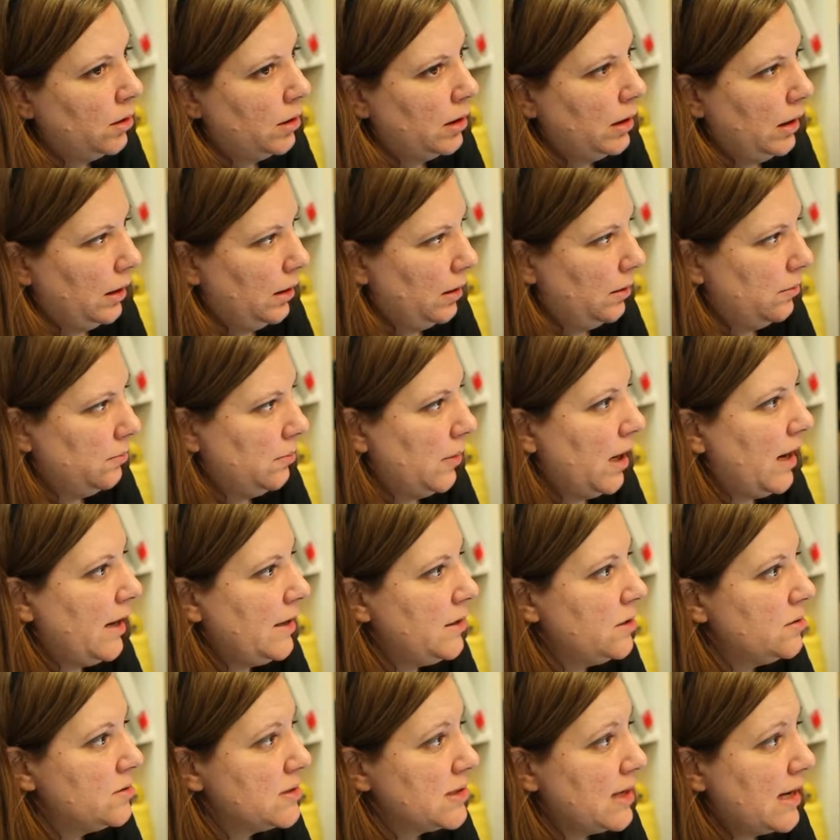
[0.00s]
I
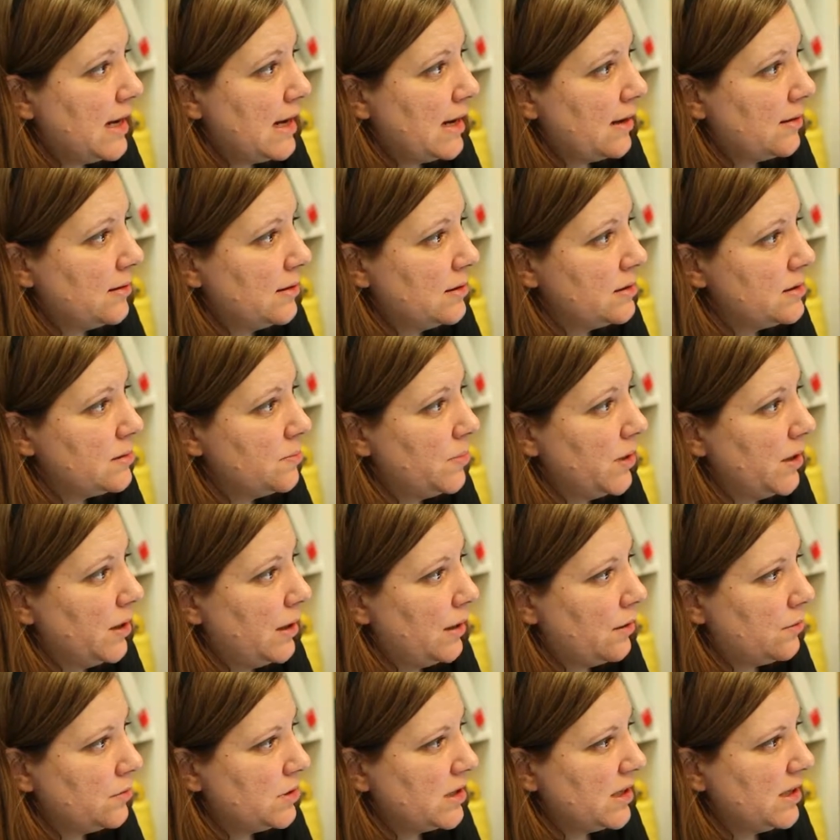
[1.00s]
use a hack that's a bit
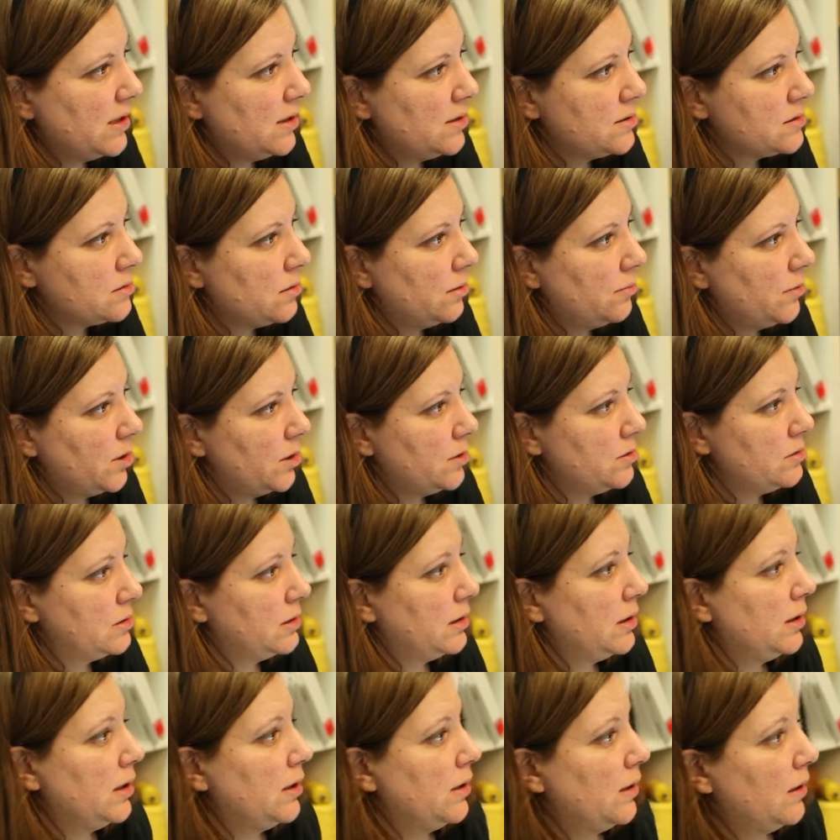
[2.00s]
outdated, so I'm not
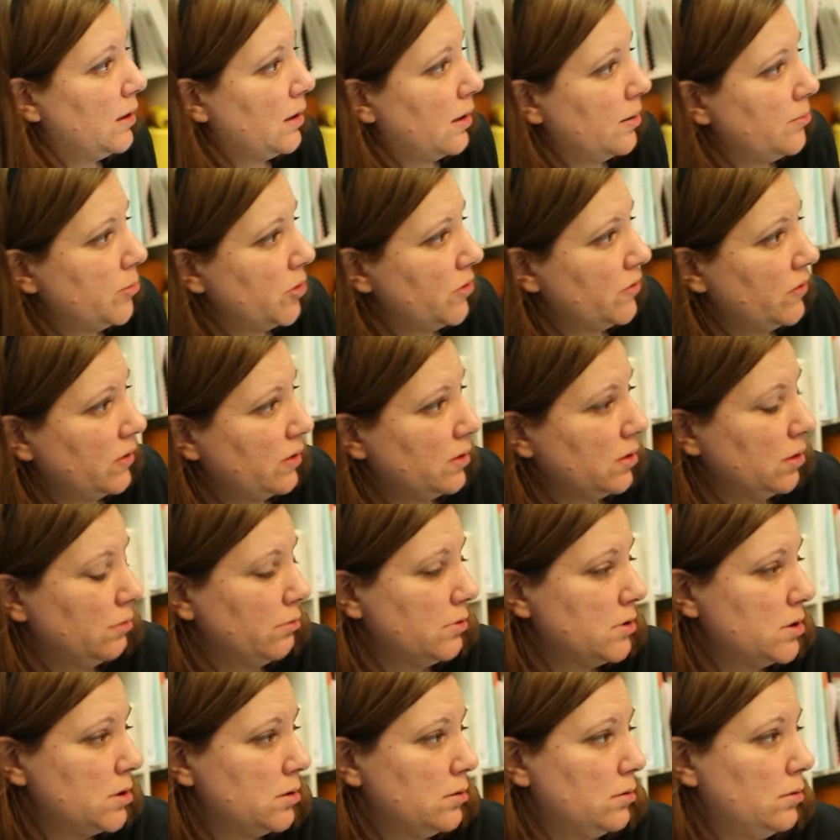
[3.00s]
using Knittic. I'm using the
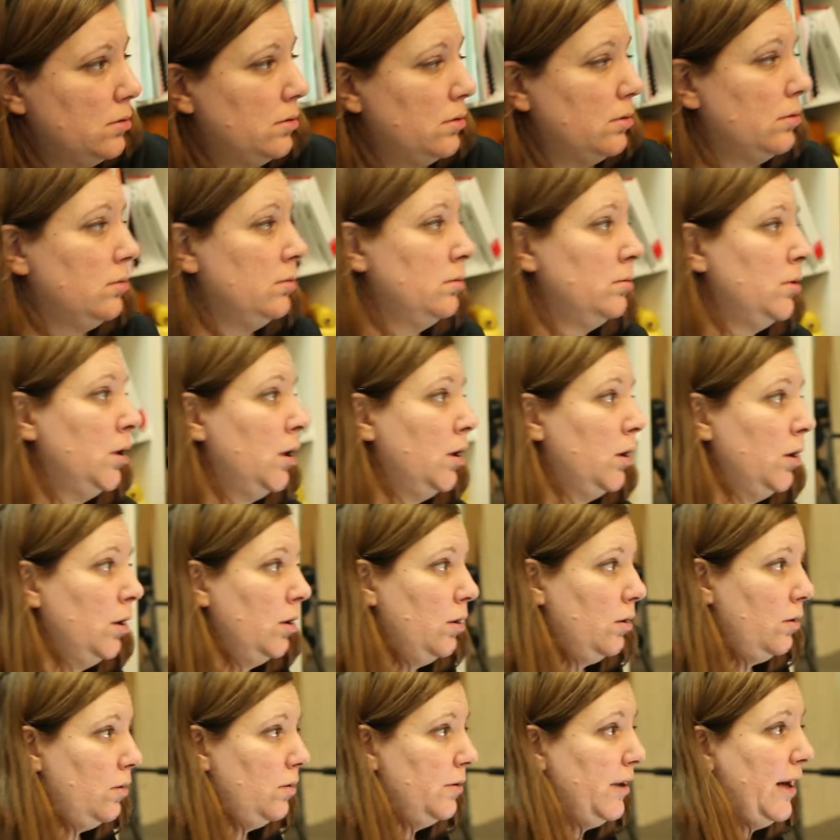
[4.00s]
original
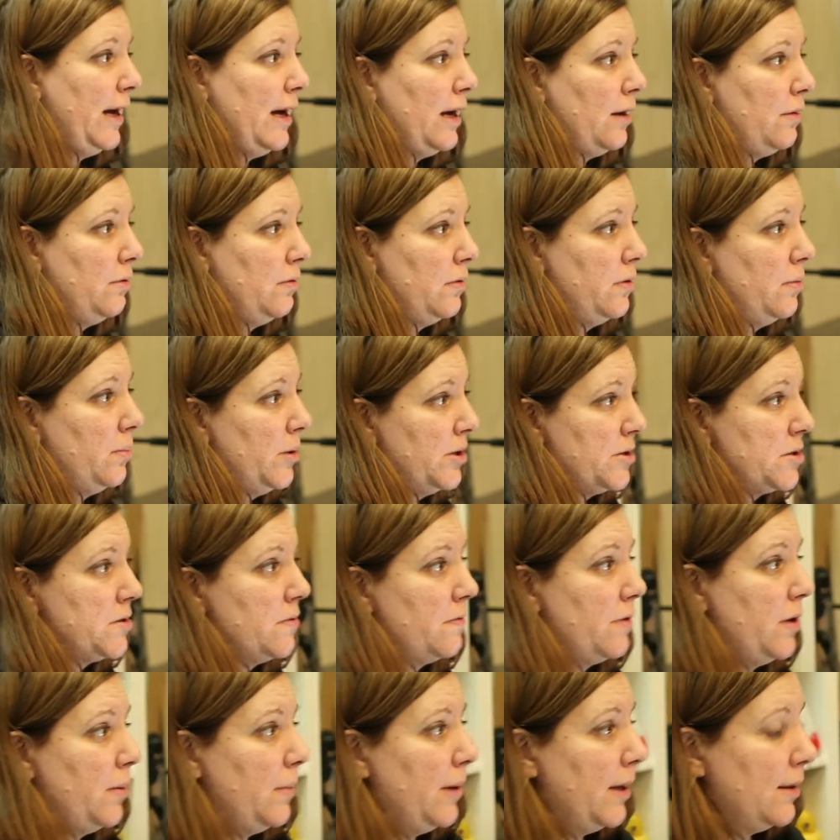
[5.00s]
old hack with a bunch
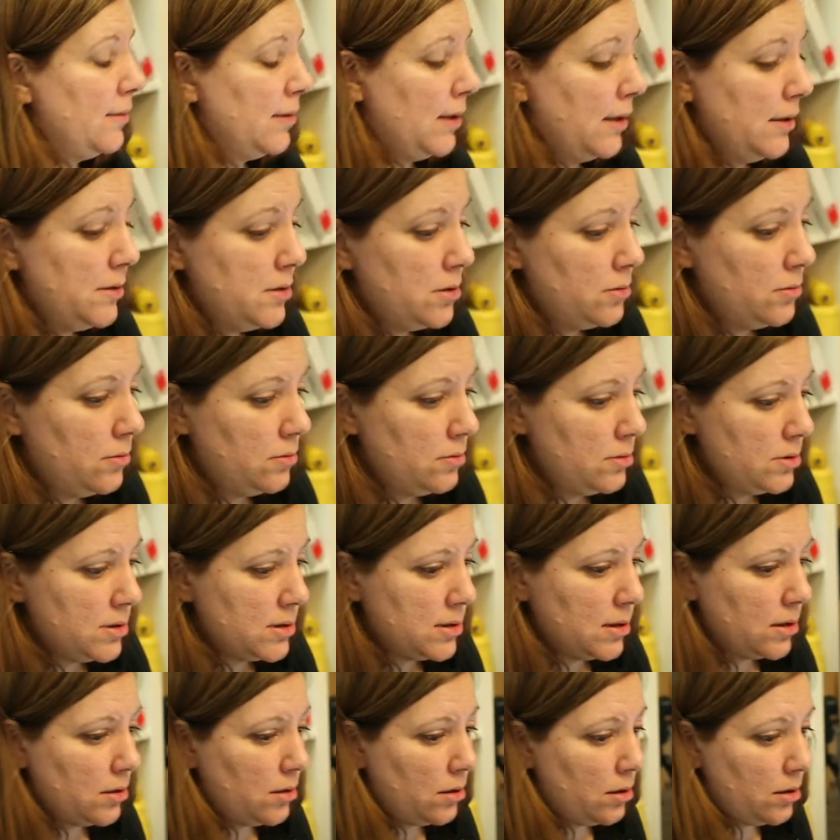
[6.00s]
of command line tools
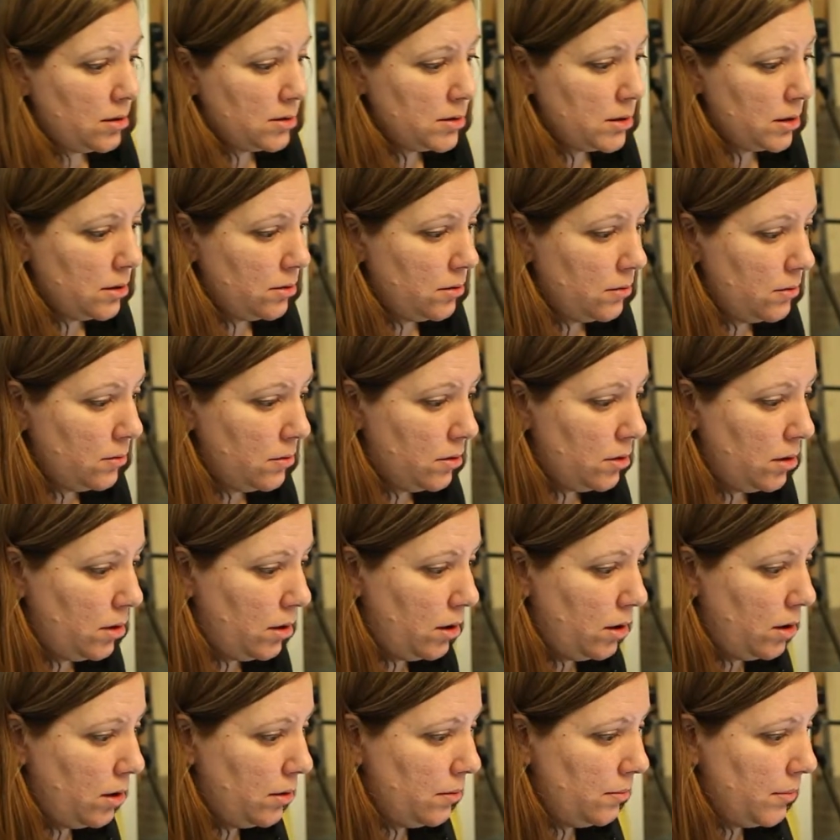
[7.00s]
that are also
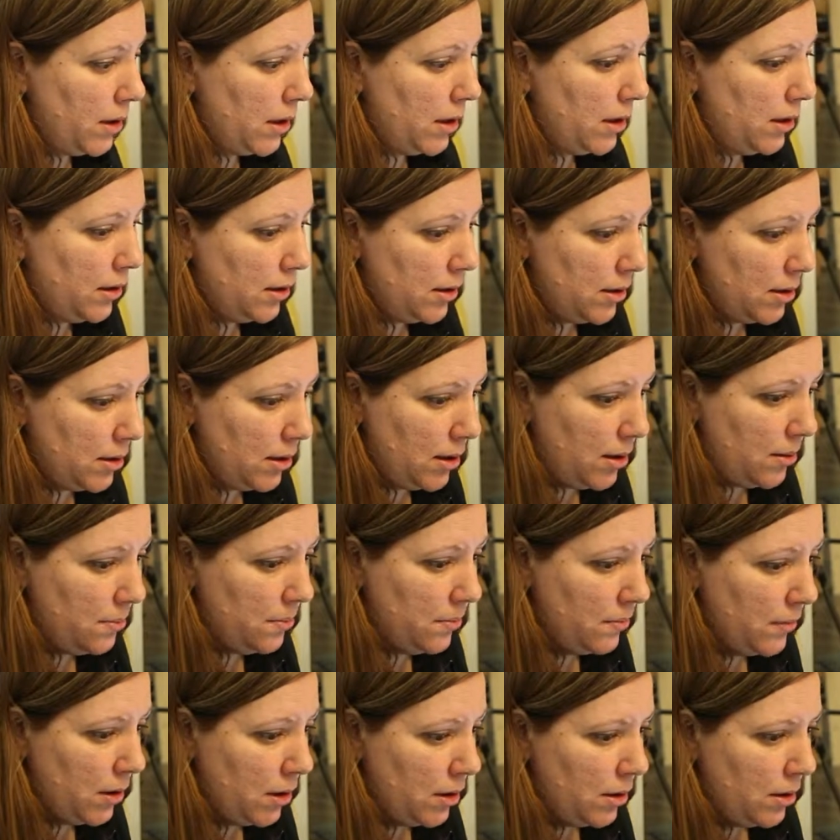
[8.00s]
on my GitHub.
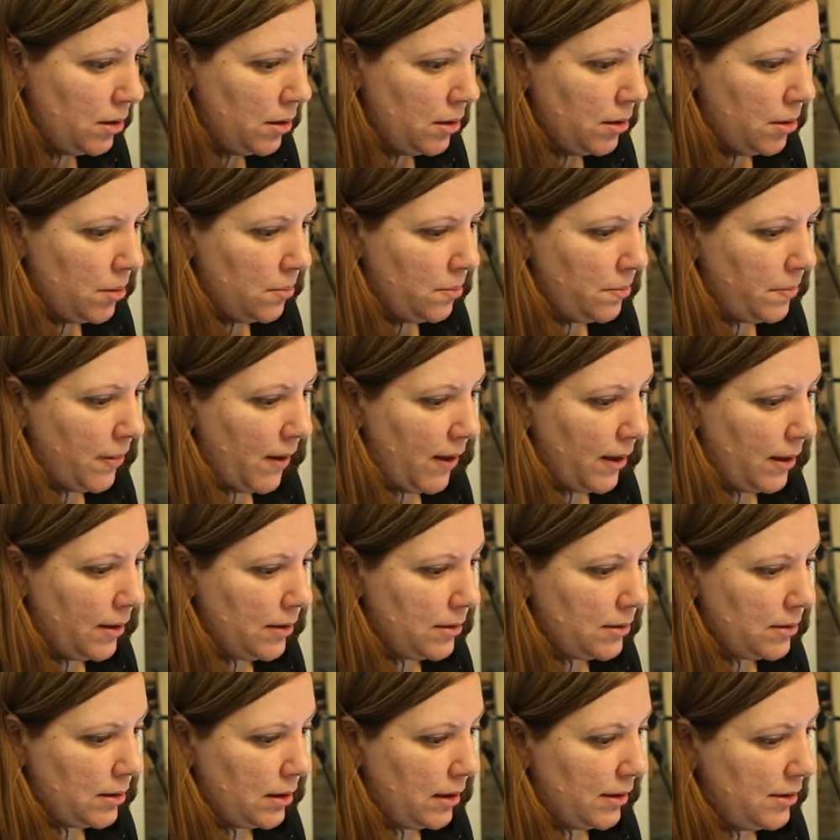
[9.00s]

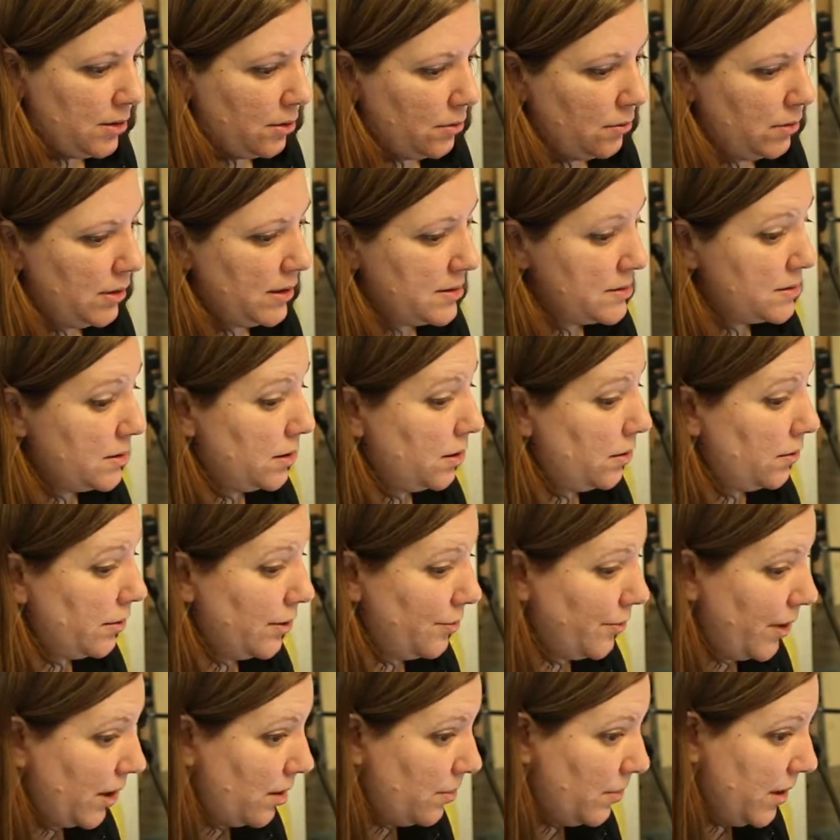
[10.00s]
But I don't necessarily
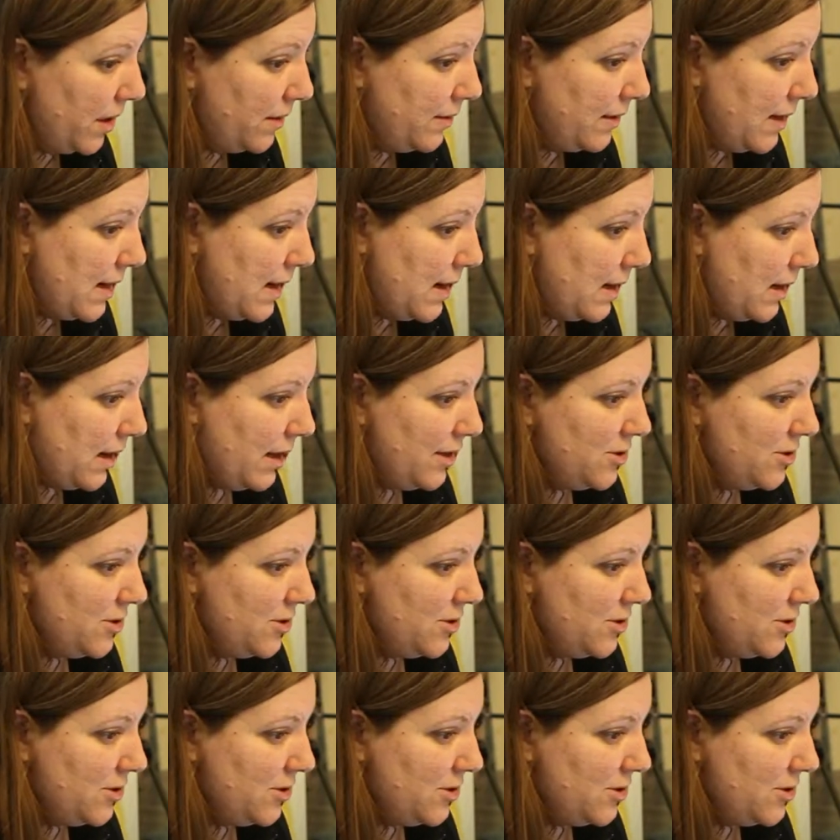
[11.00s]
recommend that.